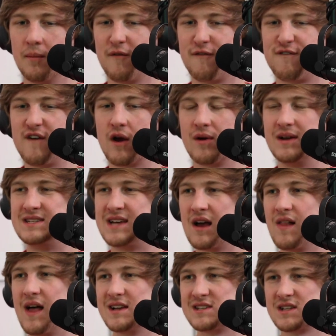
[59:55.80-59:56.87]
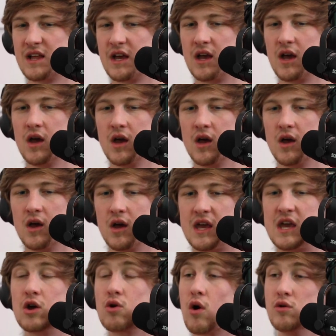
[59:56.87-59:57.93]
fairy tale-esque like
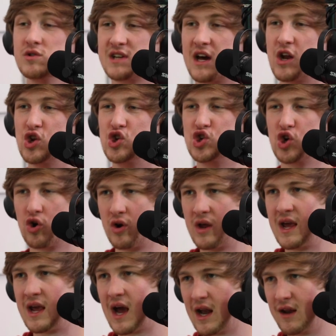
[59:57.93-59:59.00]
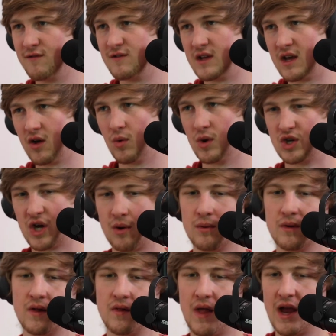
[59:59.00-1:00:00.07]
heroes on a journey kind of deal, which I
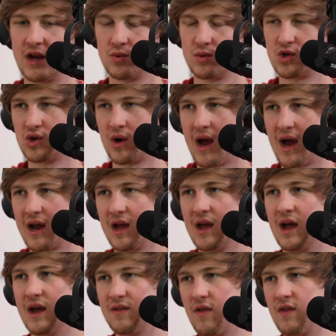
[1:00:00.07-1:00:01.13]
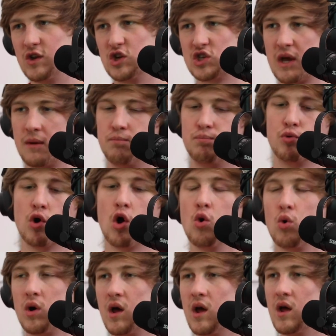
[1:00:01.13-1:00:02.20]
really liked with Shrek. And then they just like
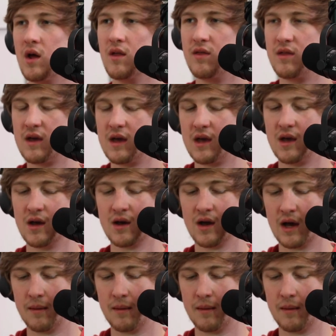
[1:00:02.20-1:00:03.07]
broke the